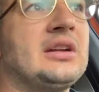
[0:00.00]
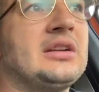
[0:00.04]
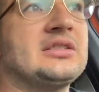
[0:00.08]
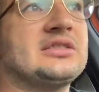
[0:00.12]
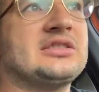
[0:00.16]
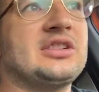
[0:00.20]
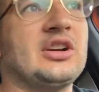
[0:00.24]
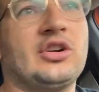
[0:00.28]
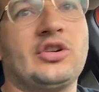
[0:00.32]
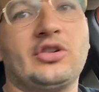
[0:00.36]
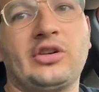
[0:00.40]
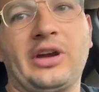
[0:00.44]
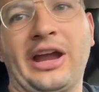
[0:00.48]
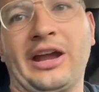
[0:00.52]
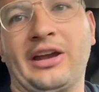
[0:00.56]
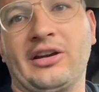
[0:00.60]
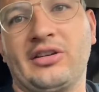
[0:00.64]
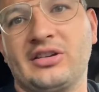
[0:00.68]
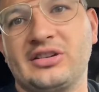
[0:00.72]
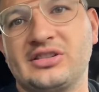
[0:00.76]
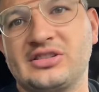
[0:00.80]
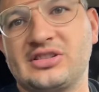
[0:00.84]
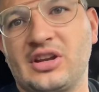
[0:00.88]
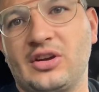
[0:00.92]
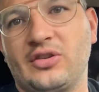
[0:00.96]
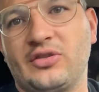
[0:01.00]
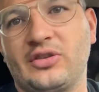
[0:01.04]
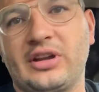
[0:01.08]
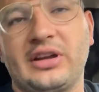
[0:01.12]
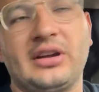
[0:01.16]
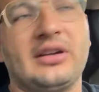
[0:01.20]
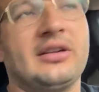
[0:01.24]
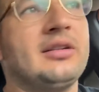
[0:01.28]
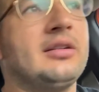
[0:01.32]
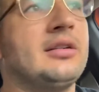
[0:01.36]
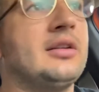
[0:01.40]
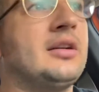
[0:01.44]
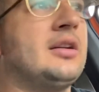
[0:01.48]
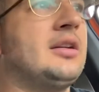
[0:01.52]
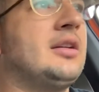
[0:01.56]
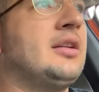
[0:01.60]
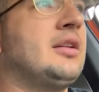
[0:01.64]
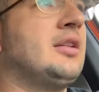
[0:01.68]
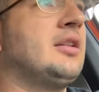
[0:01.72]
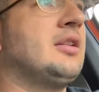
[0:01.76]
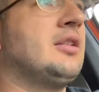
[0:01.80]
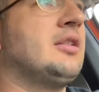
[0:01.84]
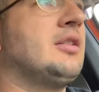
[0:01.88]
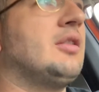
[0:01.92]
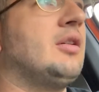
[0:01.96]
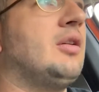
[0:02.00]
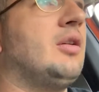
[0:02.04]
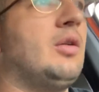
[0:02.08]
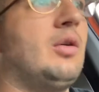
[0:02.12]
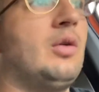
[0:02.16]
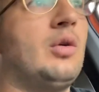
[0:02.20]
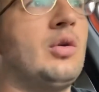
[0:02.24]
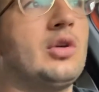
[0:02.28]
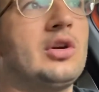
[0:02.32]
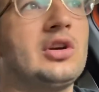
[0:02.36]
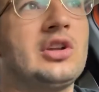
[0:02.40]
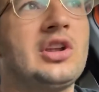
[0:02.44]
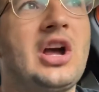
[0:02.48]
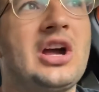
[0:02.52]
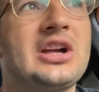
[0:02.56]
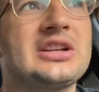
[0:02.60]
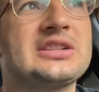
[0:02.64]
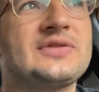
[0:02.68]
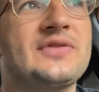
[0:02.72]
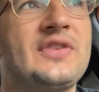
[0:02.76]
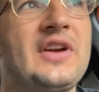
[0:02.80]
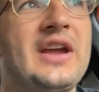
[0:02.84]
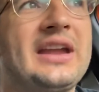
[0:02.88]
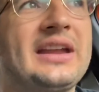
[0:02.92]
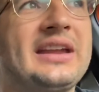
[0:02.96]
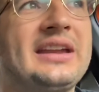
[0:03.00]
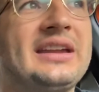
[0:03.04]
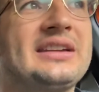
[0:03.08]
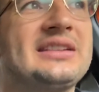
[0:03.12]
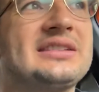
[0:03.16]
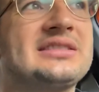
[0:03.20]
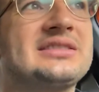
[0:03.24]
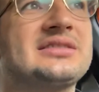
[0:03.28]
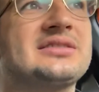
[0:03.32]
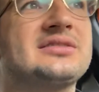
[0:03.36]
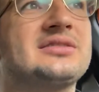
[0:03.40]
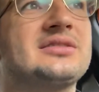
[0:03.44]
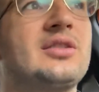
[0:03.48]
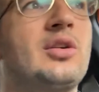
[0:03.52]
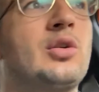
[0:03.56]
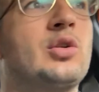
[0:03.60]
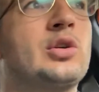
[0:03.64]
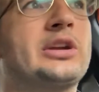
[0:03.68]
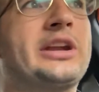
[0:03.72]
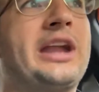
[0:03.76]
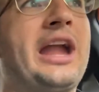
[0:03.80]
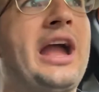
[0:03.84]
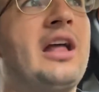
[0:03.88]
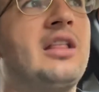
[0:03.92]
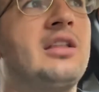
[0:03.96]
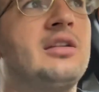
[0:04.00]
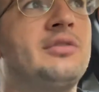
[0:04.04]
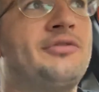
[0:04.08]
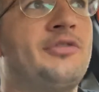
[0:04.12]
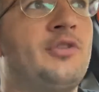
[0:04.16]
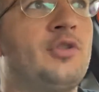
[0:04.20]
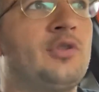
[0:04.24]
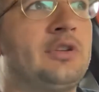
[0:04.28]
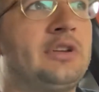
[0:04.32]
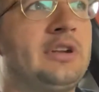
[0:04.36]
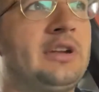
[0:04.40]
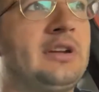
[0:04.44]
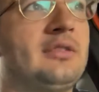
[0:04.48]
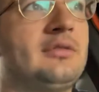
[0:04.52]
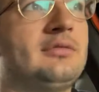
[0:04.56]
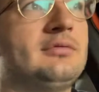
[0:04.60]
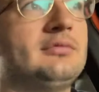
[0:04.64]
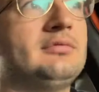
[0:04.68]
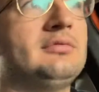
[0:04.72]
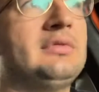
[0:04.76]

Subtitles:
So Arizona or Las Vegas or California.